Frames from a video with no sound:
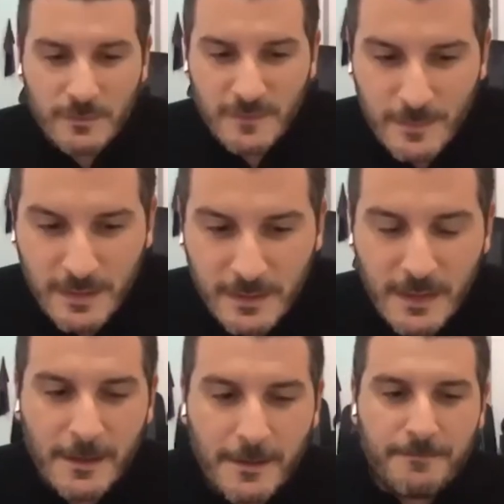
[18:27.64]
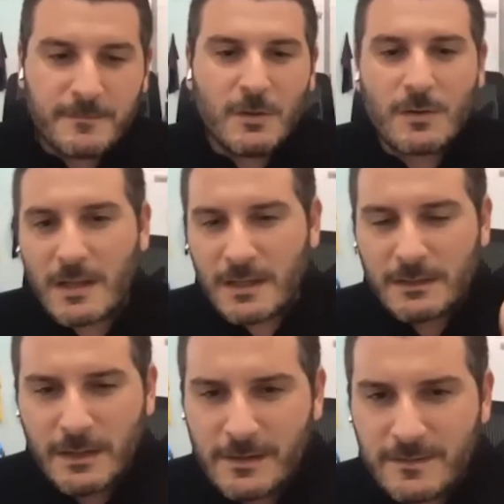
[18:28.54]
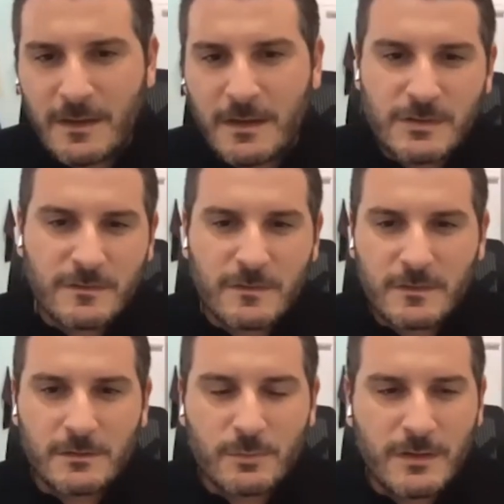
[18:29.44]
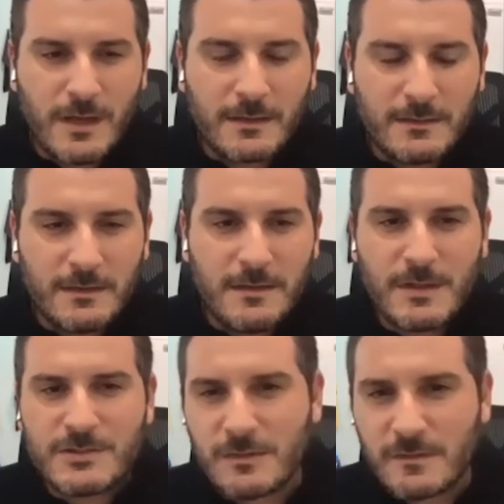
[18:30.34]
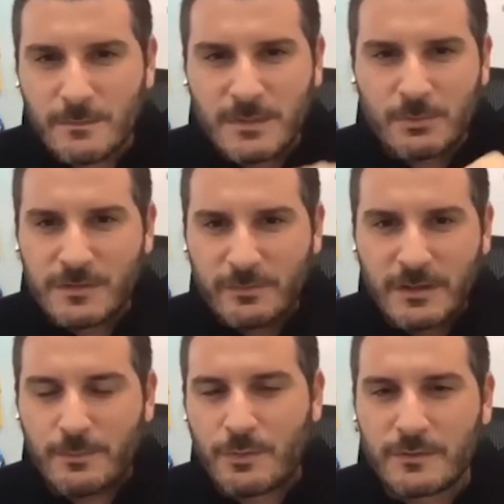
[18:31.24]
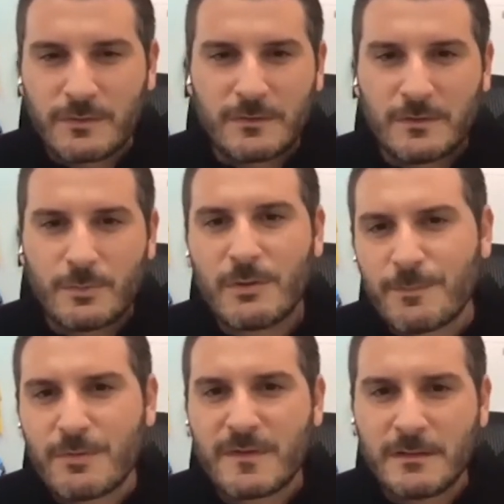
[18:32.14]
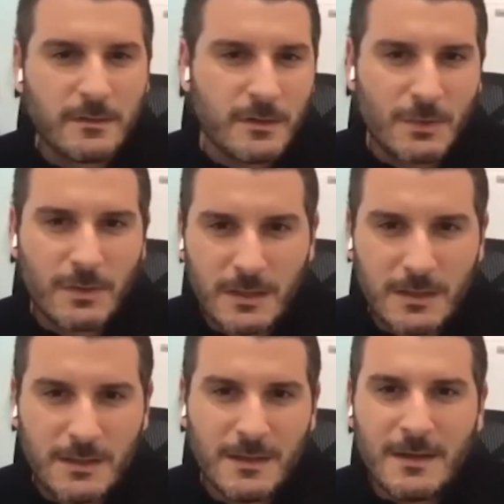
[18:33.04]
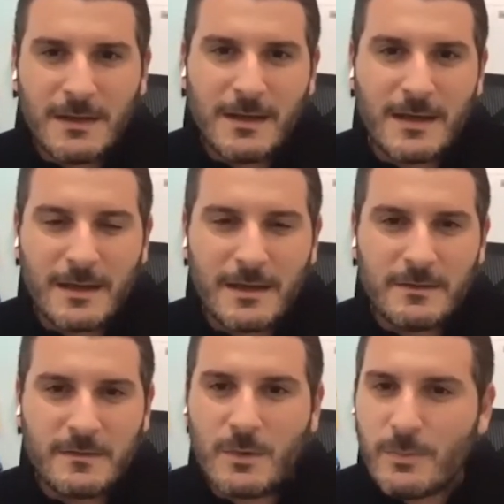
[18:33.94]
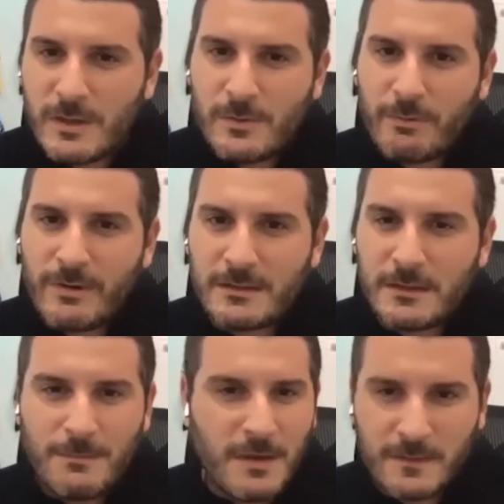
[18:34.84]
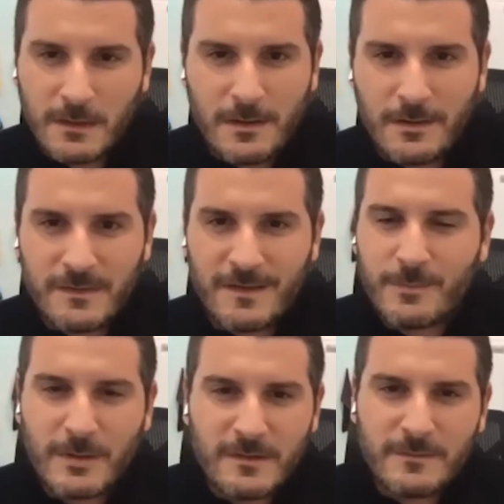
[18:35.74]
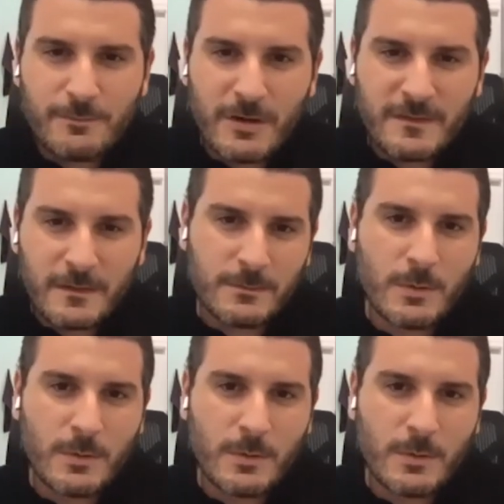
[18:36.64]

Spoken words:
I mean, like Larry is saying, just to start with that, he mentioned something which is really important. We're representing the UAE. So when we create amazing cars, everybody's praising it.